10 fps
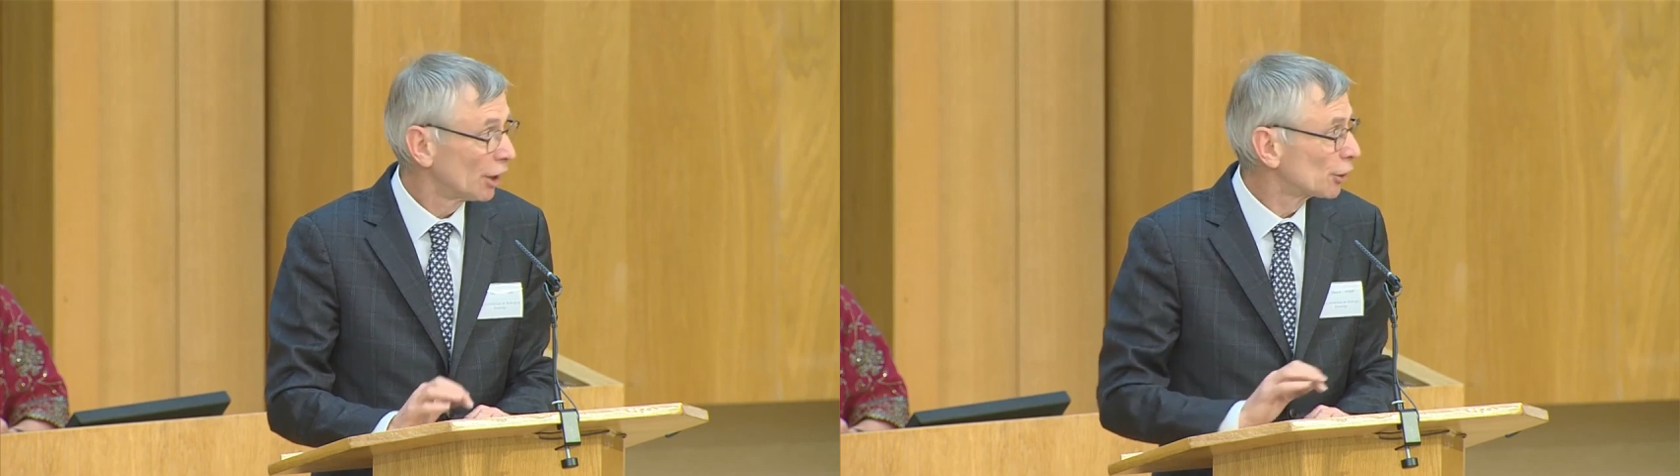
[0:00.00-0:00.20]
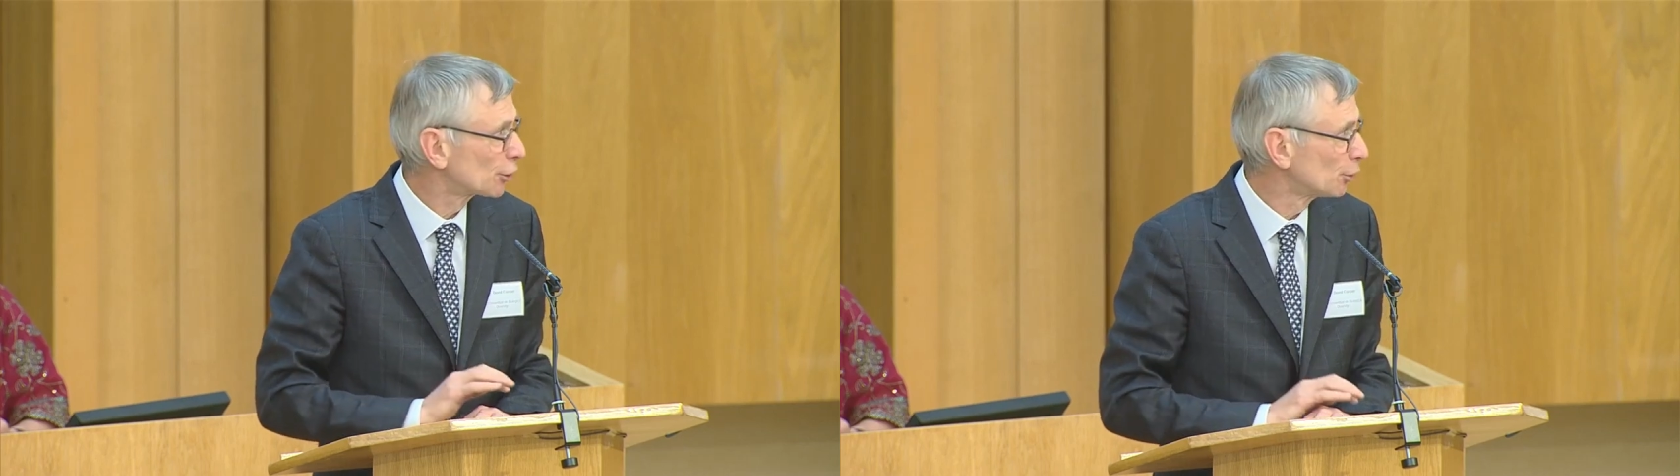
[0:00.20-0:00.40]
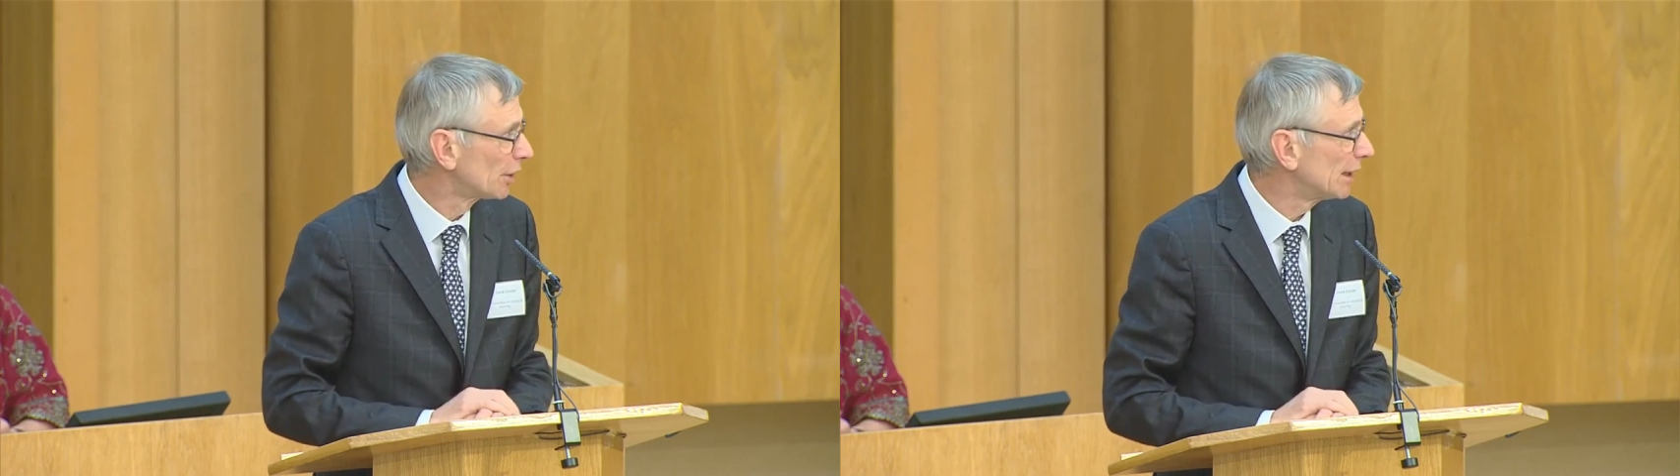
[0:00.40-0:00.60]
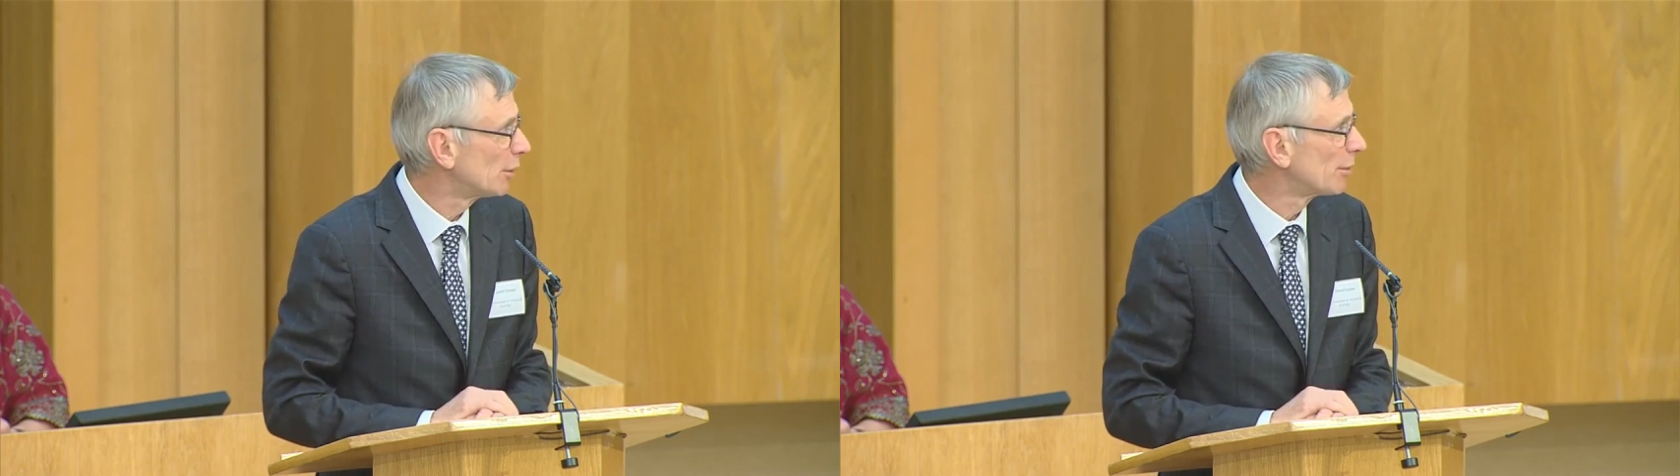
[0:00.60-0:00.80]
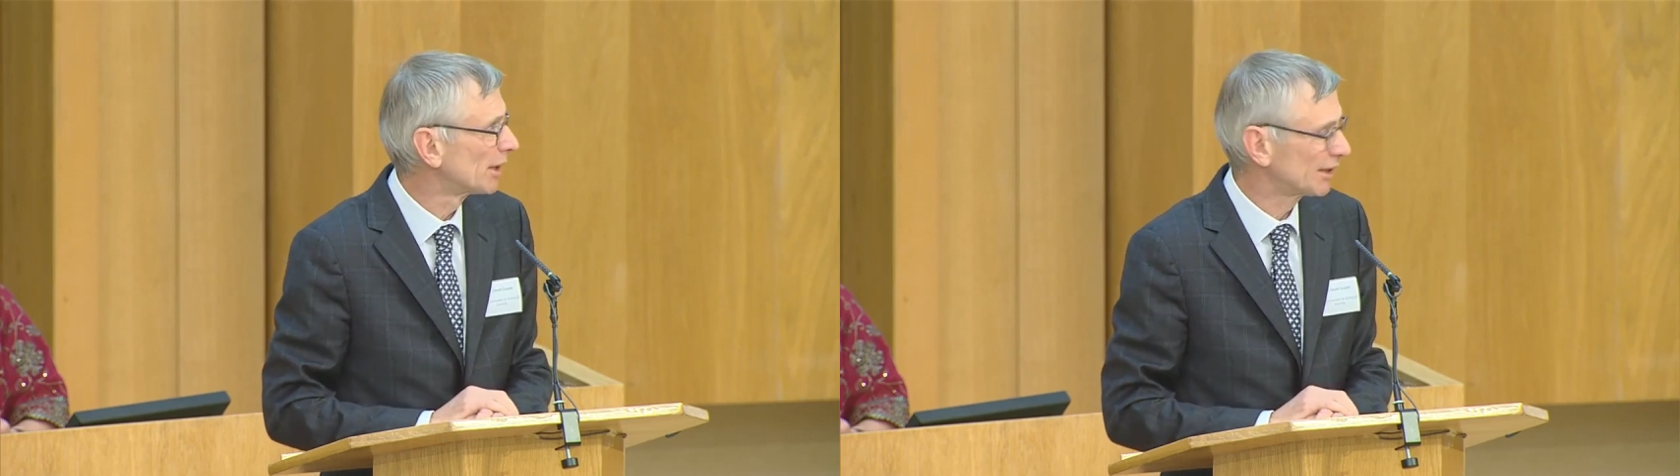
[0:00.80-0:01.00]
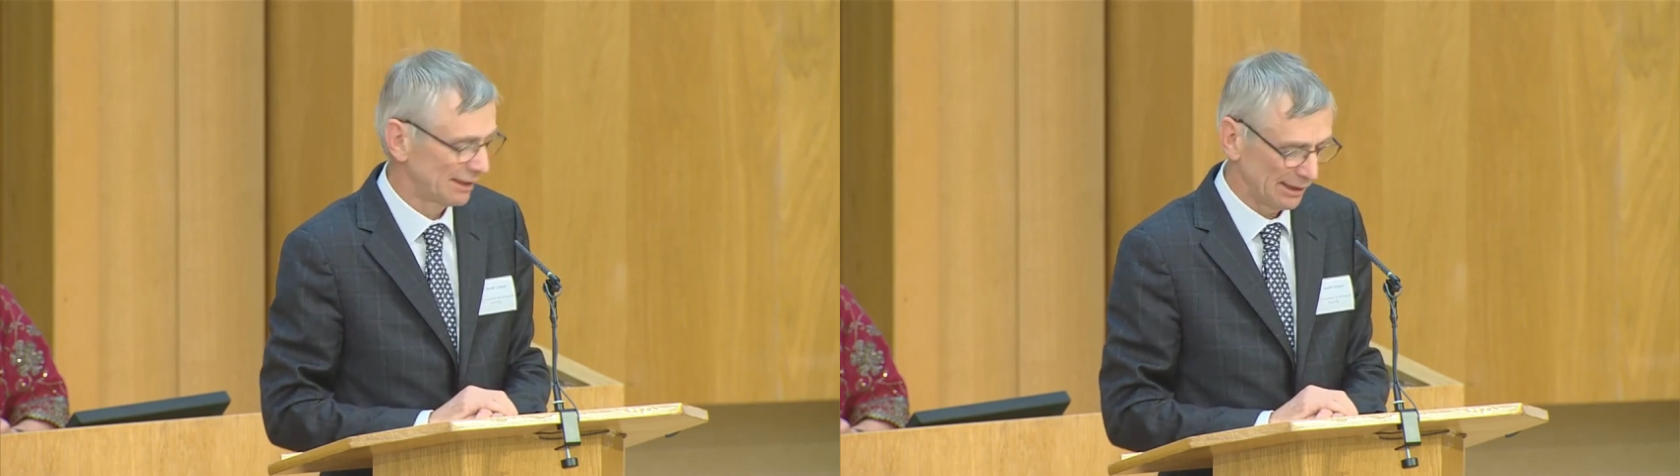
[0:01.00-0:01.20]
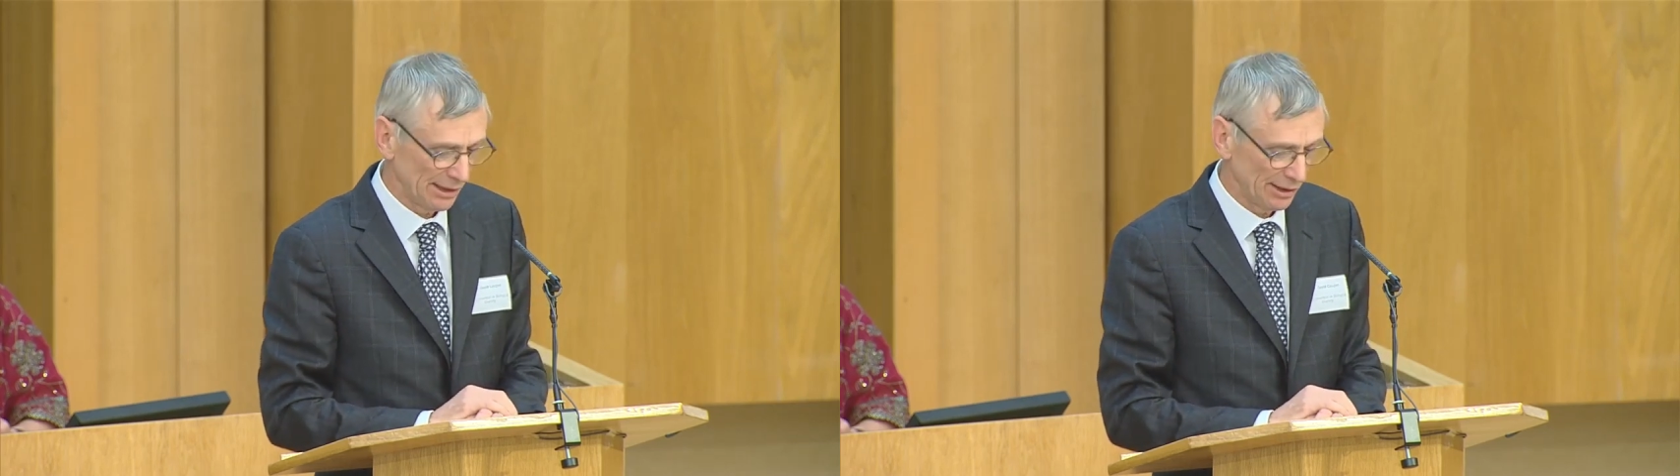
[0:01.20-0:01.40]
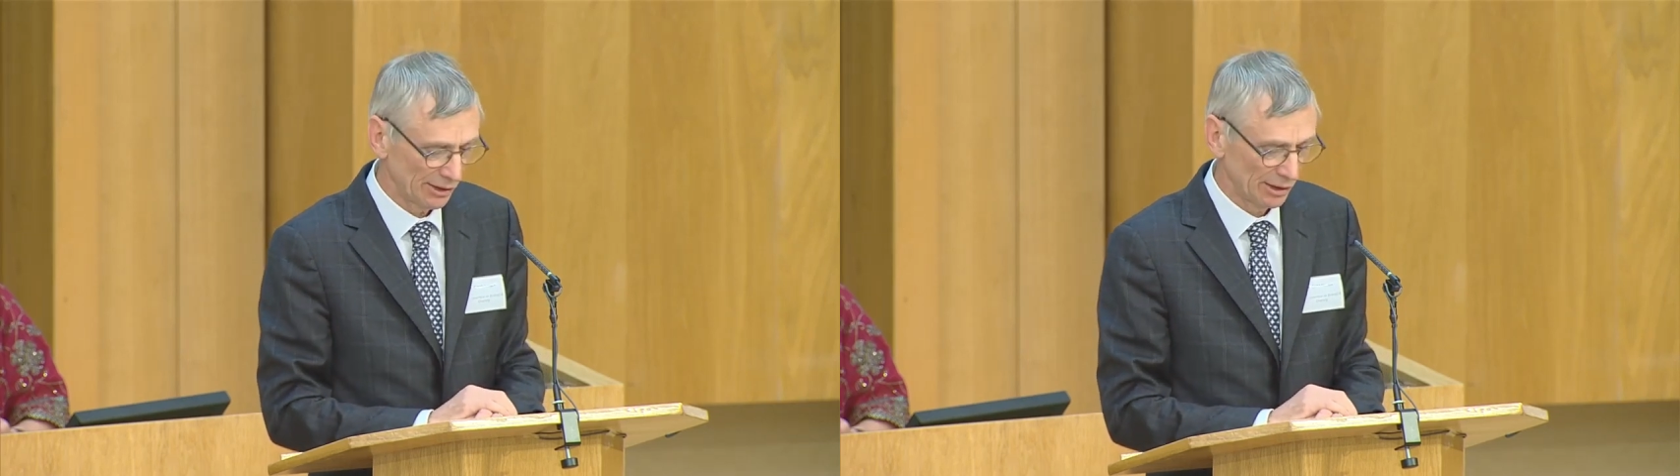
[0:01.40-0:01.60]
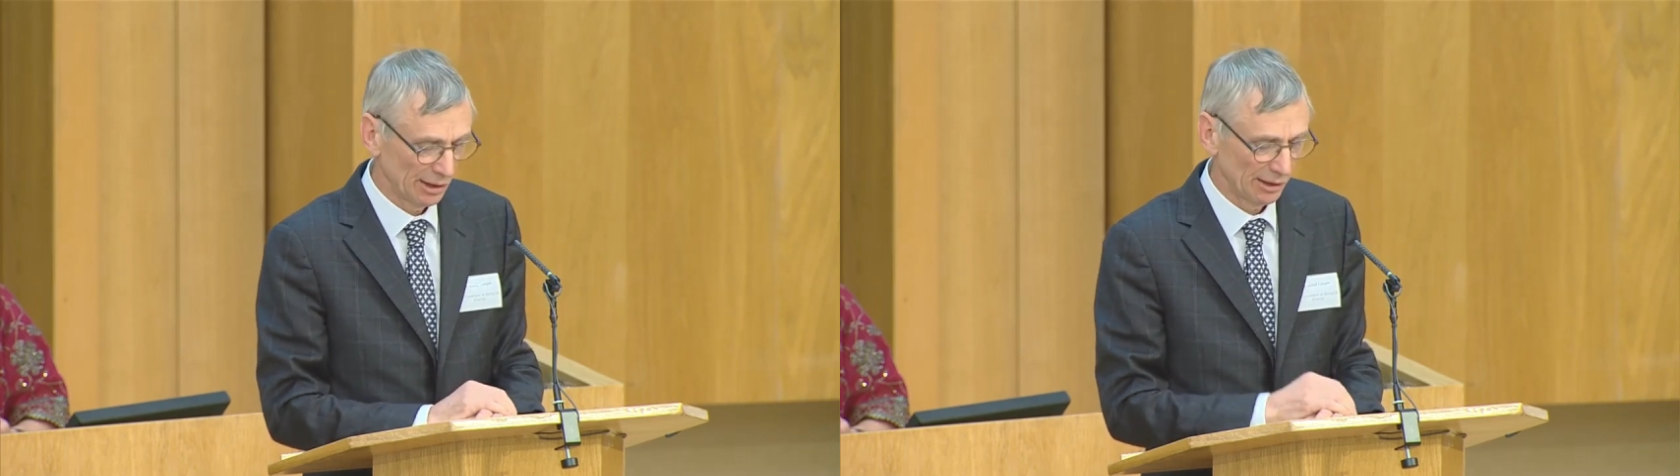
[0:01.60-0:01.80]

Surely we must seize